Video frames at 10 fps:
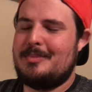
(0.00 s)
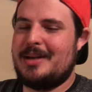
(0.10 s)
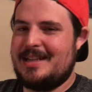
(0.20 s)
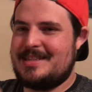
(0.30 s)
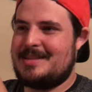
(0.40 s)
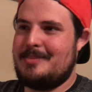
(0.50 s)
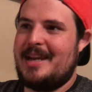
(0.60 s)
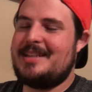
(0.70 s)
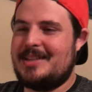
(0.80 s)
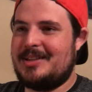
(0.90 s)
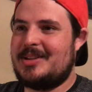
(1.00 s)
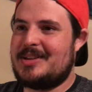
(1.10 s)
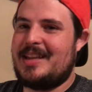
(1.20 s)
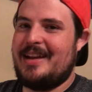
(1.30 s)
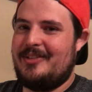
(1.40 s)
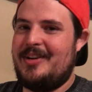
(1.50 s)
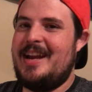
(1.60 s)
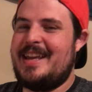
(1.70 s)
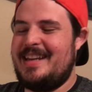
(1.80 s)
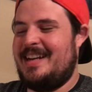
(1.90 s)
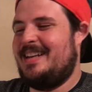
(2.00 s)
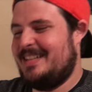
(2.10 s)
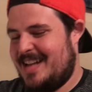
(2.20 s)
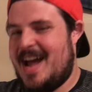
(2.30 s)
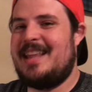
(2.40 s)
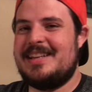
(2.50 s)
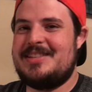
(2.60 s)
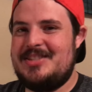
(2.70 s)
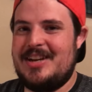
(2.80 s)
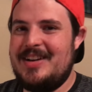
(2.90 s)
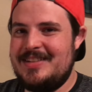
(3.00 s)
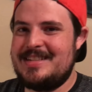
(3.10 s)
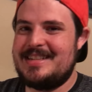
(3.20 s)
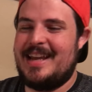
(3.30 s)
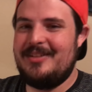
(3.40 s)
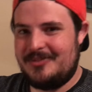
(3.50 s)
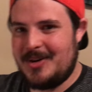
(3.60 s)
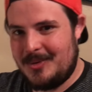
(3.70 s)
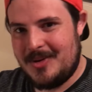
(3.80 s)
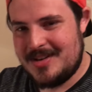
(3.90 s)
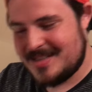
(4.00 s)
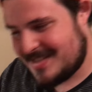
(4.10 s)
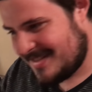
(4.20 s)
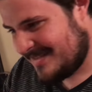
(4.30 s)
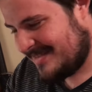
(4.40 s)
but it's made to look like freaking Alex Jones, InfoWars.